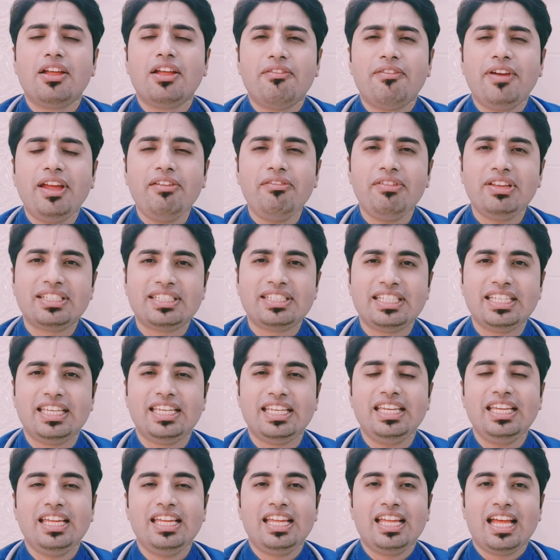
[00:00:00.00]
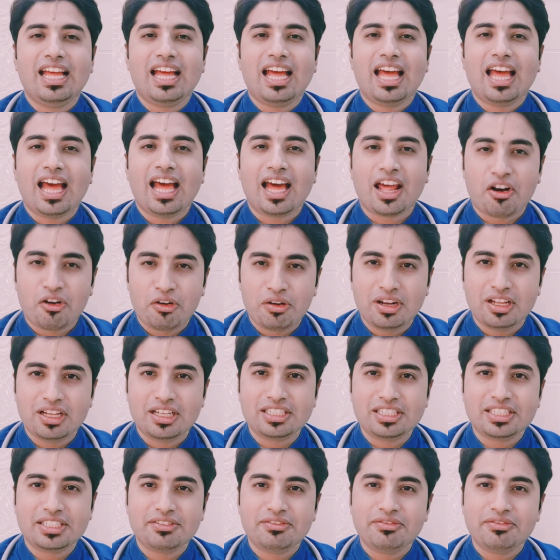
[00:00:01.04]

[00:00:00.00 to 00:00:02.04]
When we see around us,